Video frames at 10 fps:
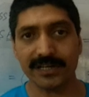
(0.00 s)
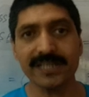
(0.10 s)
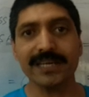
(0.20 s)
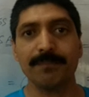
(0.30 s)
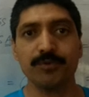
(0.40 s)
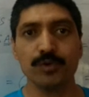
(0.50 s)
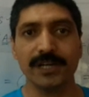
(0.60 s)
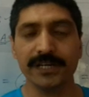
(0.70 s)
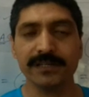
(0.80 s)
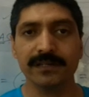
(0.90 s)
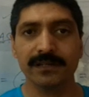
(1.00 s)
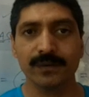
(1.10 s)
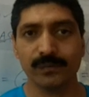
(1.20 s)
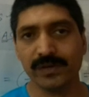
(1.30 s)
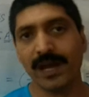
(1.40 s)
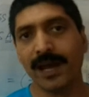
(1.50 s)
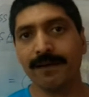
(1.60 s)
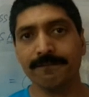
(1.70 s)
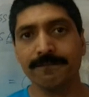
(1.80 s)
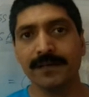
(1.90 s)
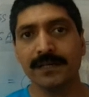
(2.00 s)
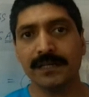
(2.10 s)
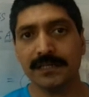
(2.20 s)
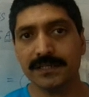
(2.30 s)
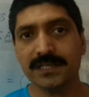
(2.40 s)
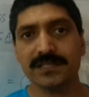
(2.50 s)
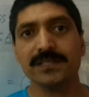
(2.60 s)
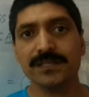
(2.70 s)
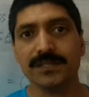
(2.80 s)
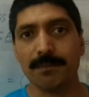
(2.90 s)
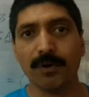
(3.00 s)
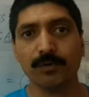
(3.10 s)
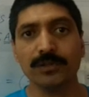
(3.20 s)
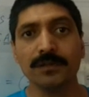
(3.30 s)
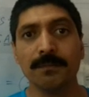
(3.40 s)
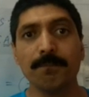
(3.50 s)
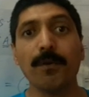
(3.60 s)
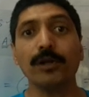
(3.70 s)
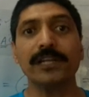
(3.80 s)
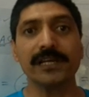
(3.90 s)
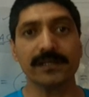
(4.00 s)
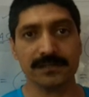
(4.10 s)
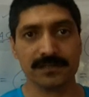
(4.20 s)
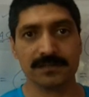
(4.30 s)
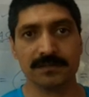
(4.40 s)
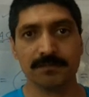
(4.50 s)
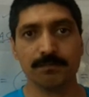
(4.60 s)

recapitulate. We have discussed about polygons.